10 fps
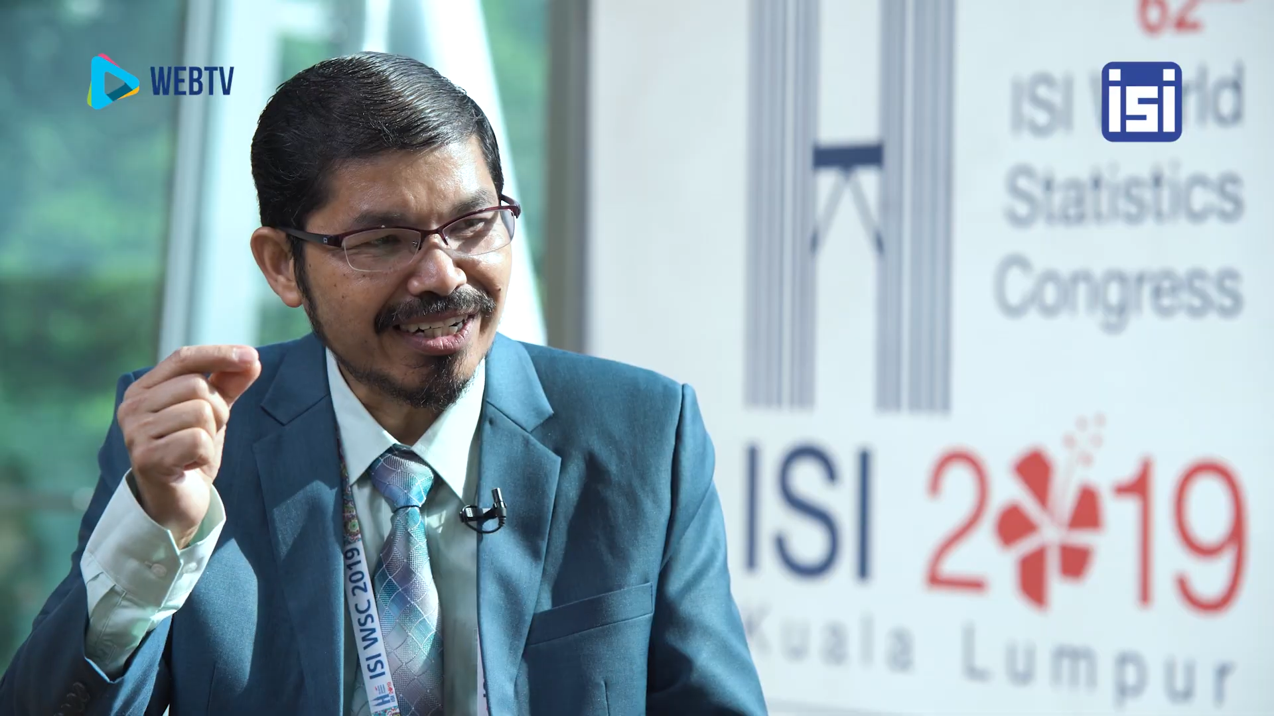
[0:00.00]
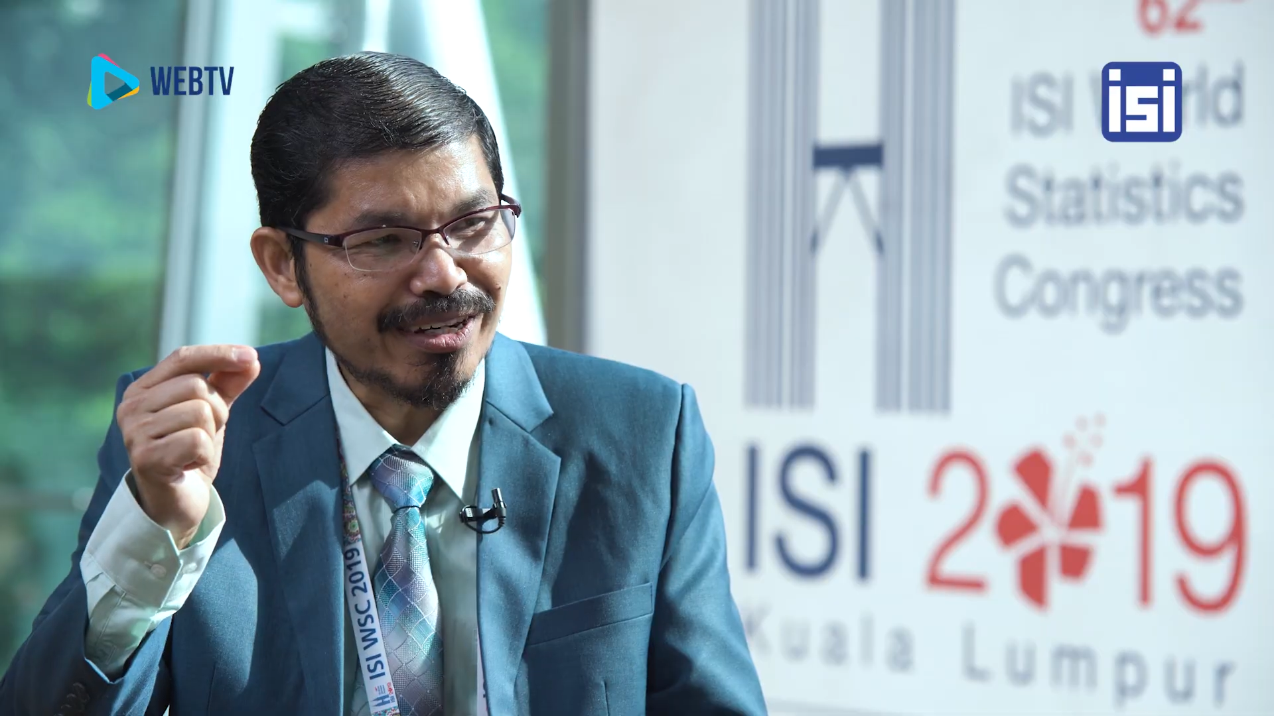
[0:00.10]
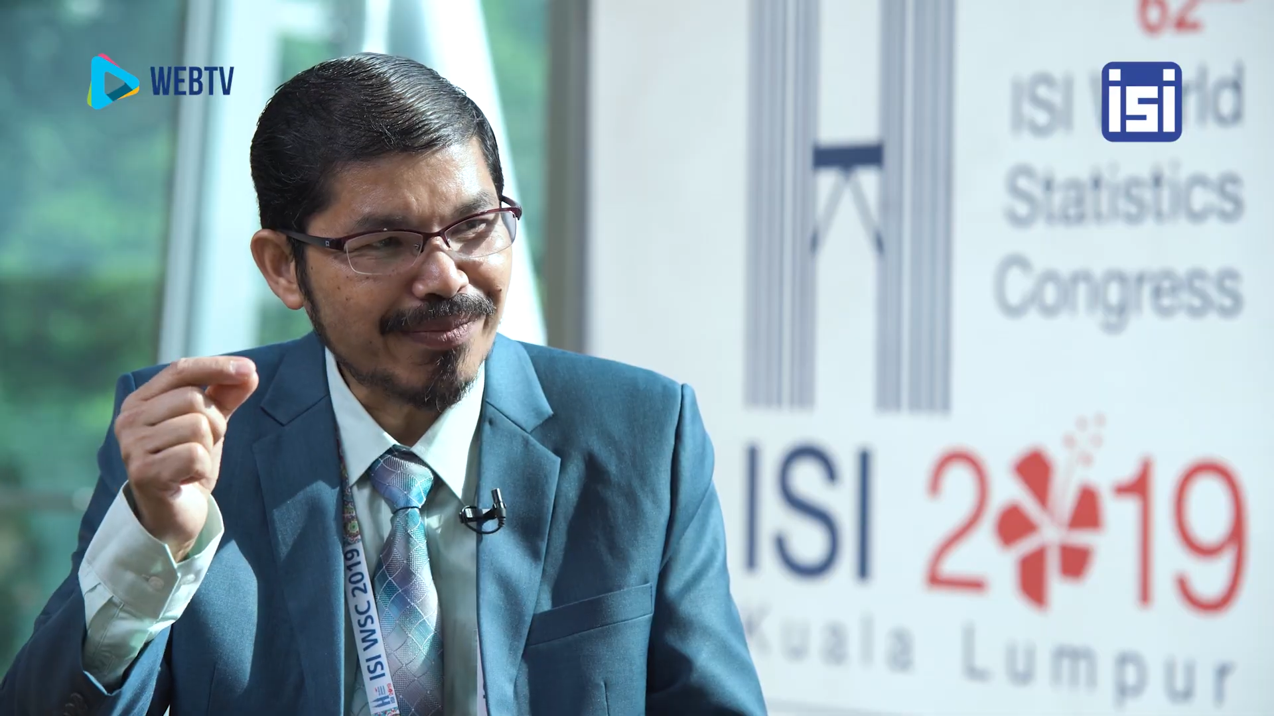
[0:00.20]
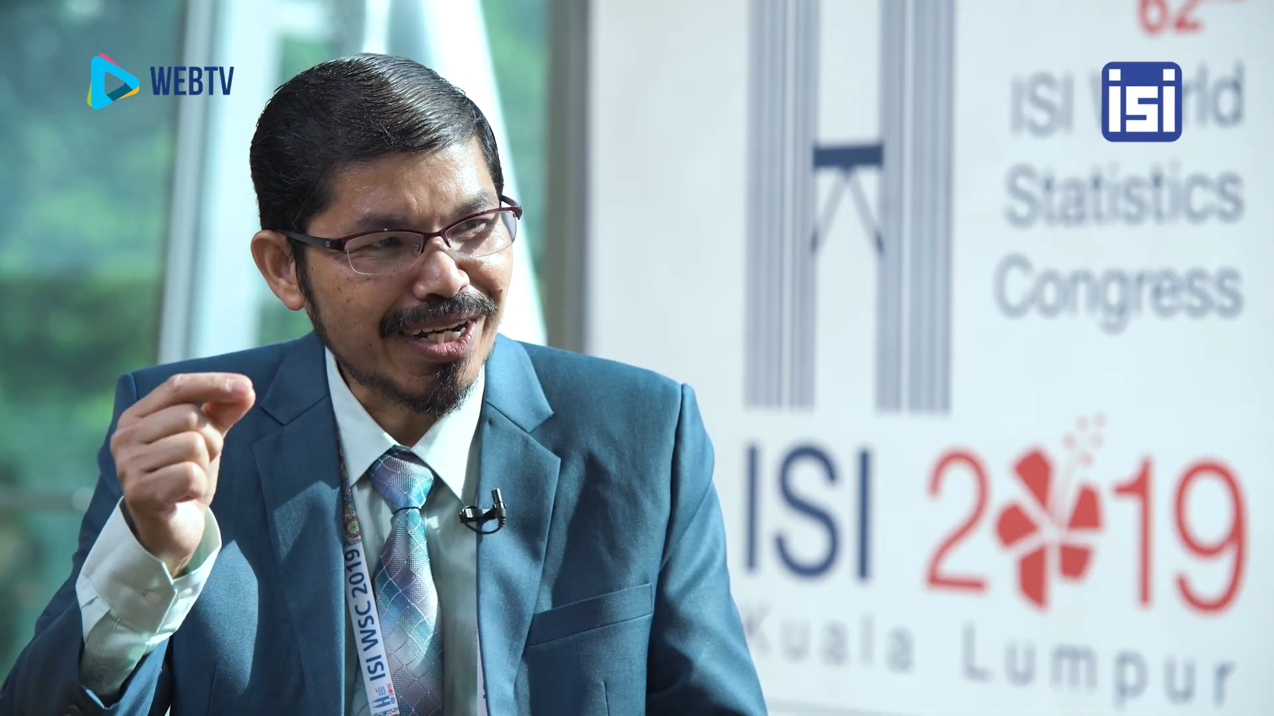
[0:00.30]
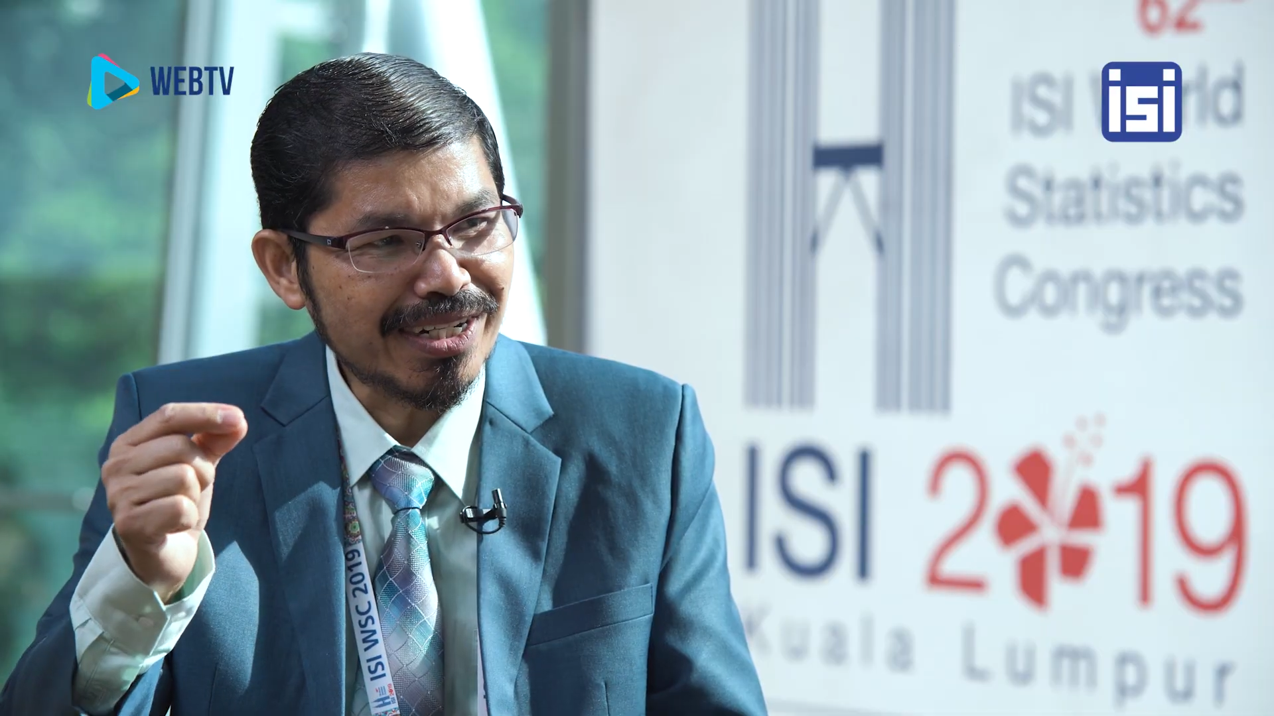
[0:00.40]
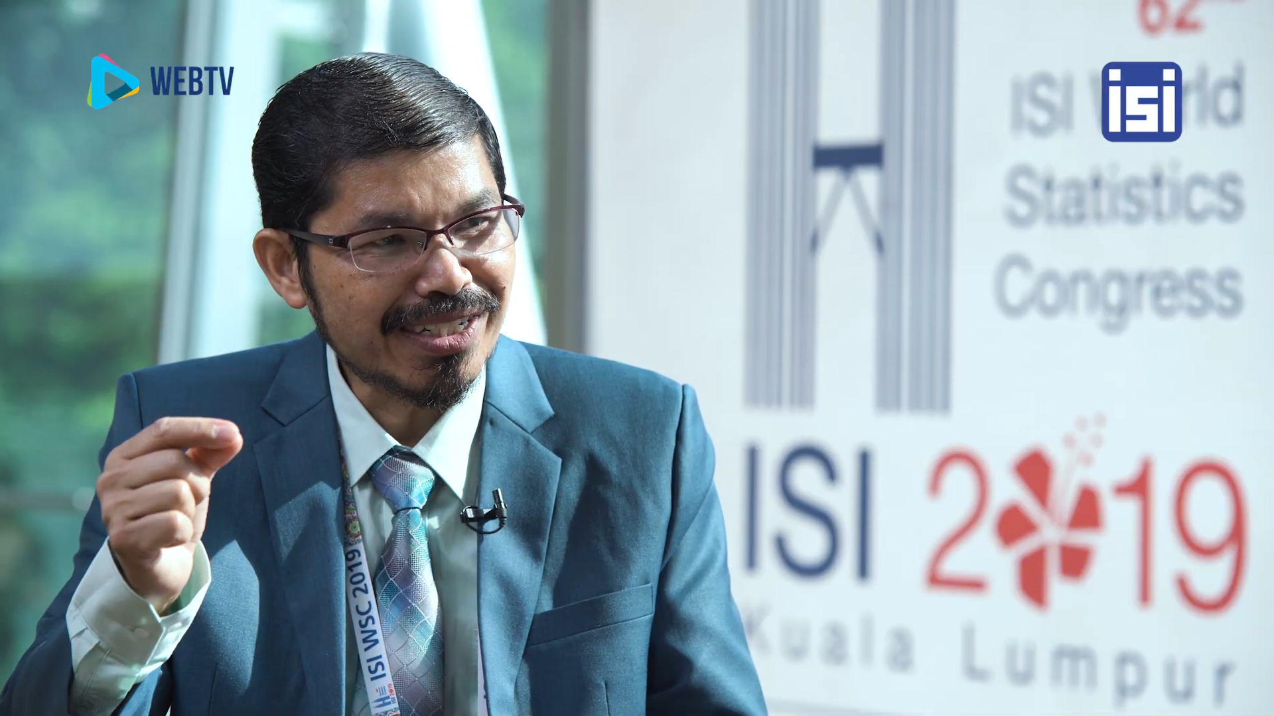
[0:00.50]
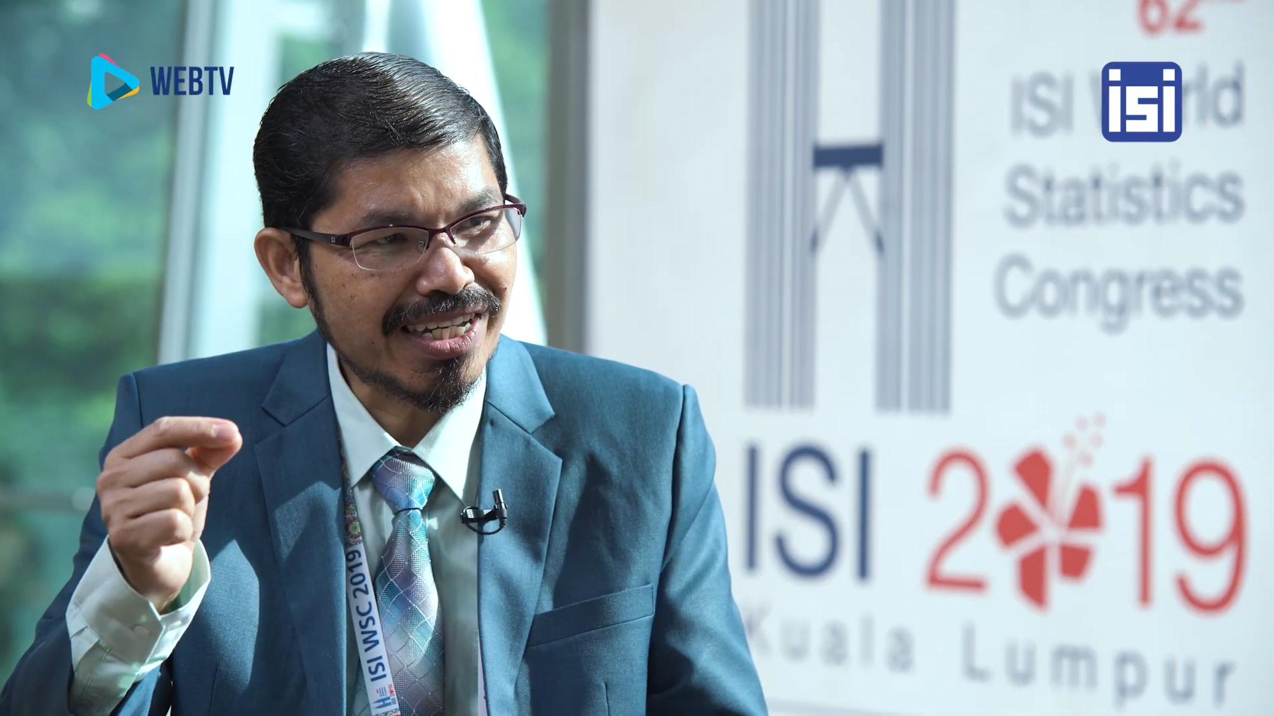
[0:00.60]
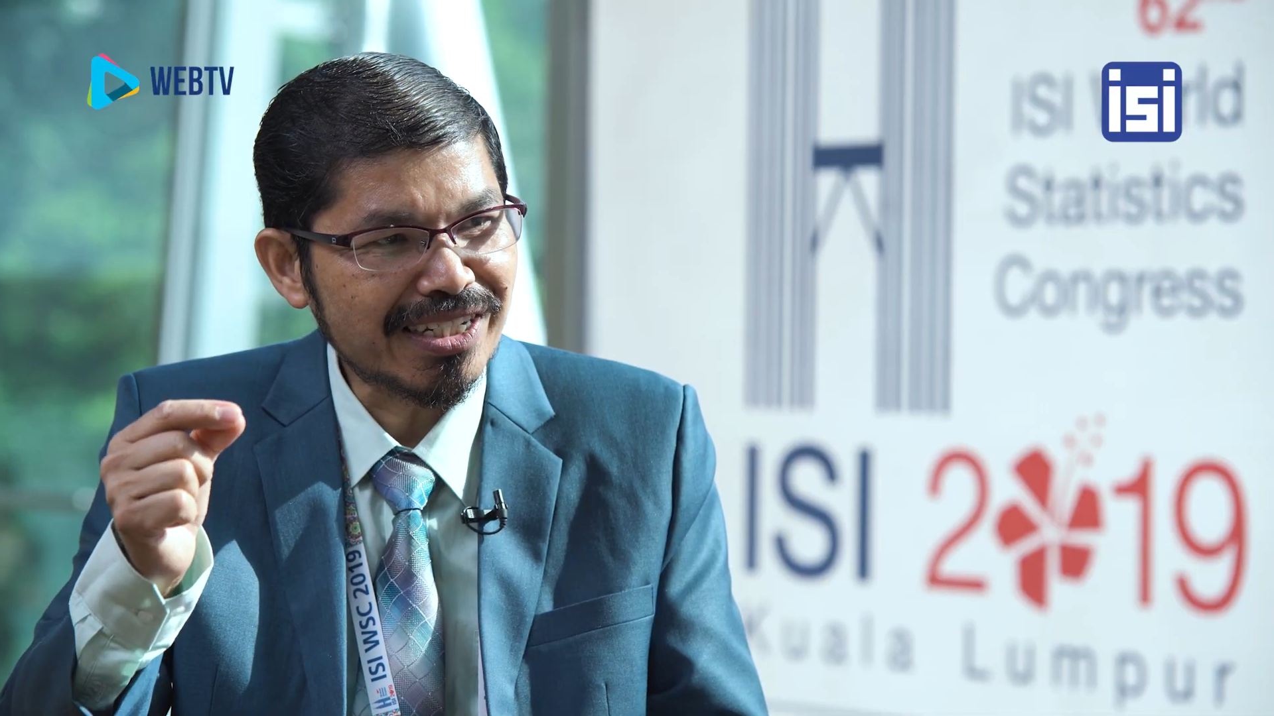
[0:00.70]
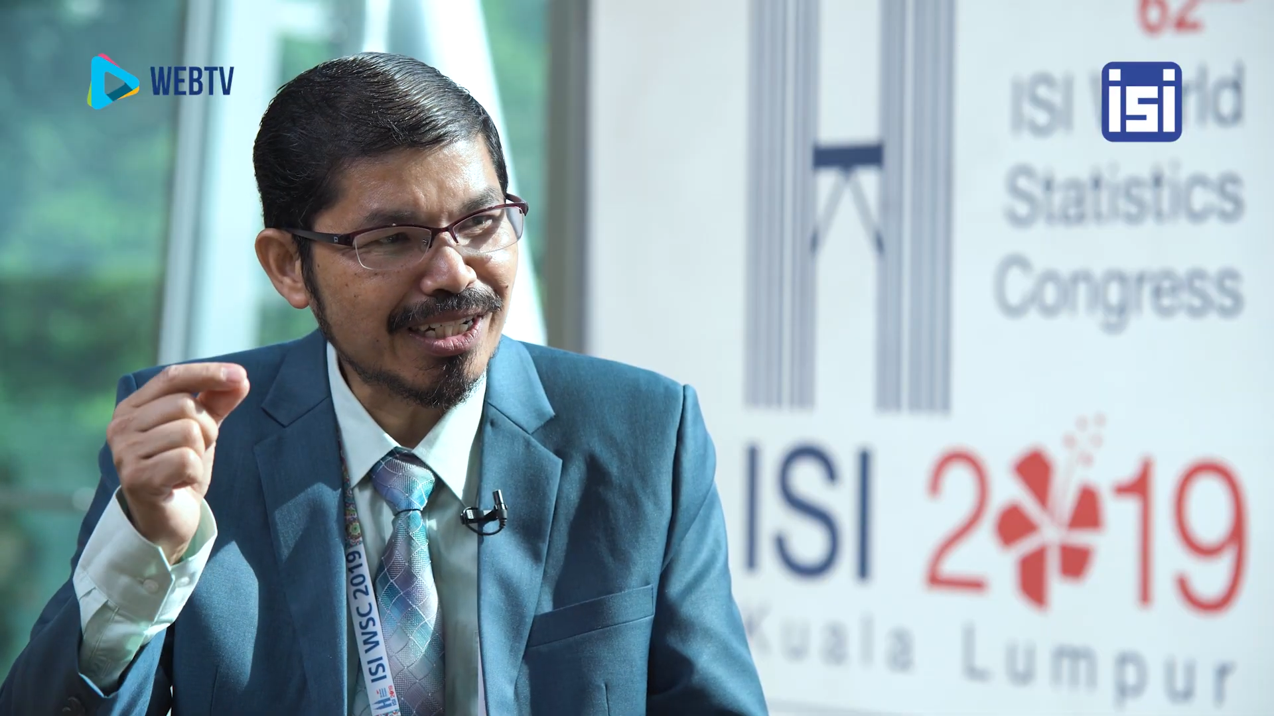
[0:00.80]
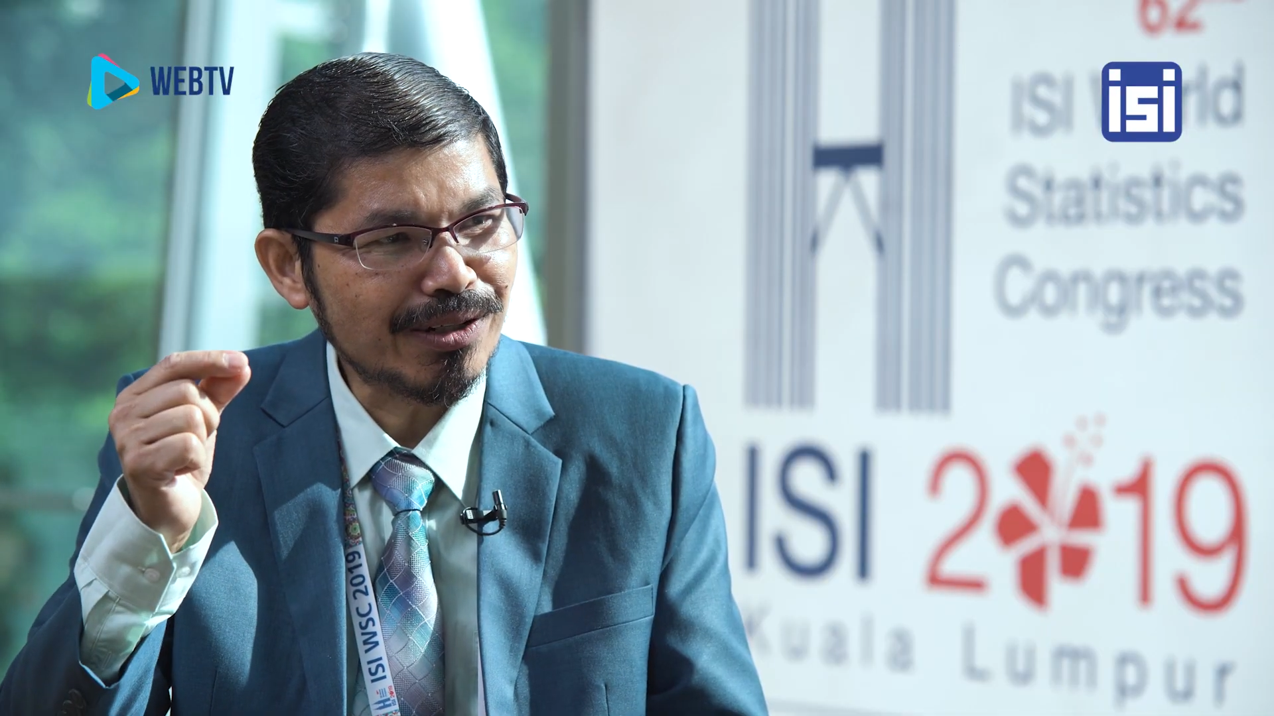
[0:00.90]
uh, mining
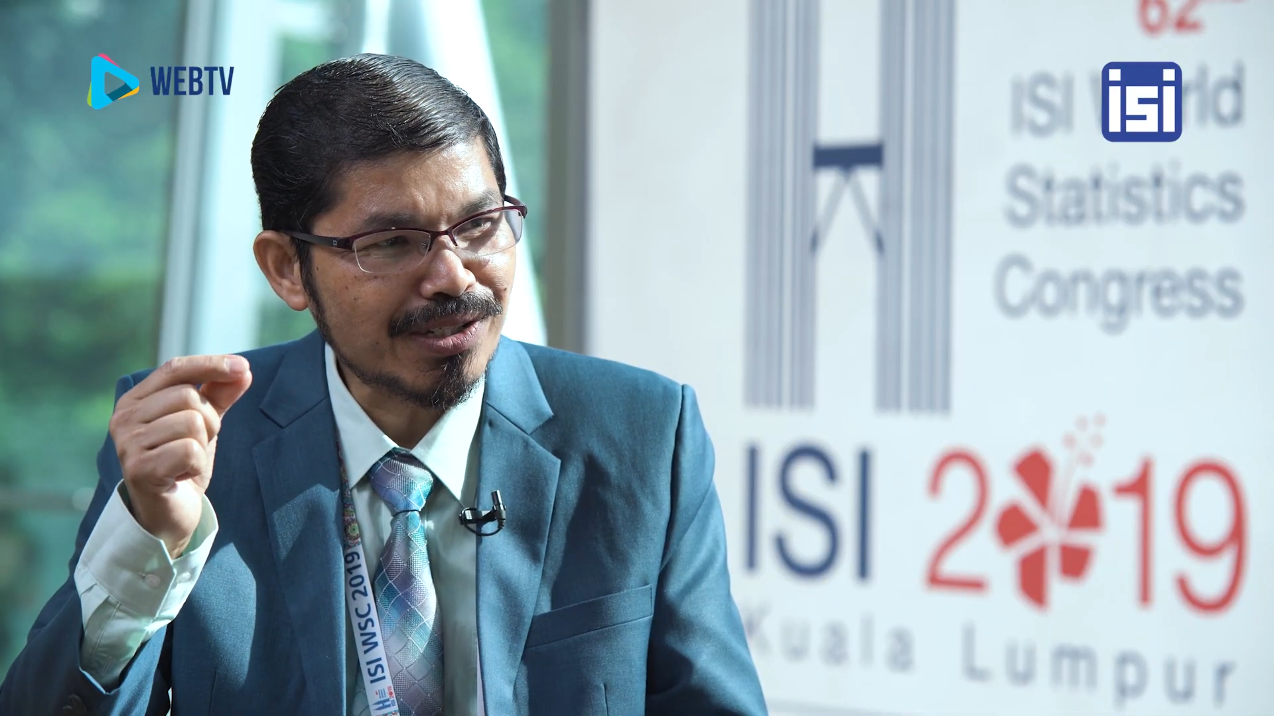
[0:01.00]
sector,